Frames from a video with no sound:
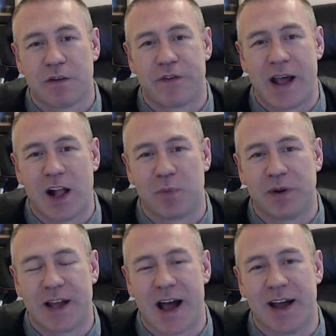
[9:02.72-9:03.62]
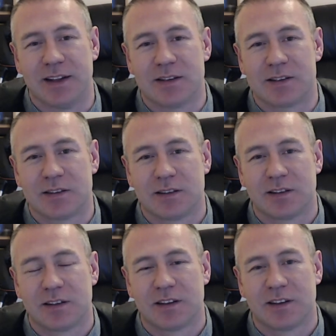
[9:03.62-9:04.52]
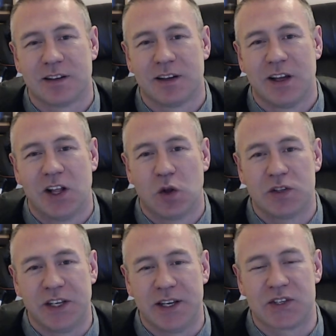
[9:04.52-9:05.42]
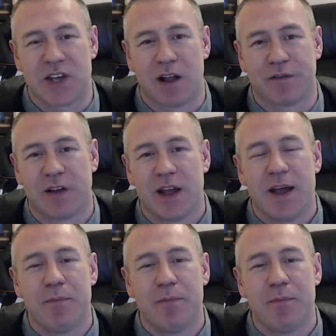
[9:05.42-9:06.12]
for help and guidance. Look to yourself.